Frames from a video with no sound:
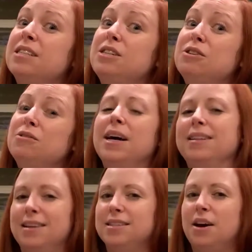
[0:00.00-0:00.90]
do, and
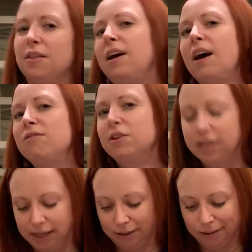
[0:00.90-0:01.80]
that's how they have their
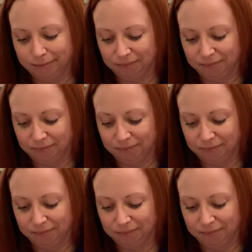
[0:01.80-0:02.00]
dinner.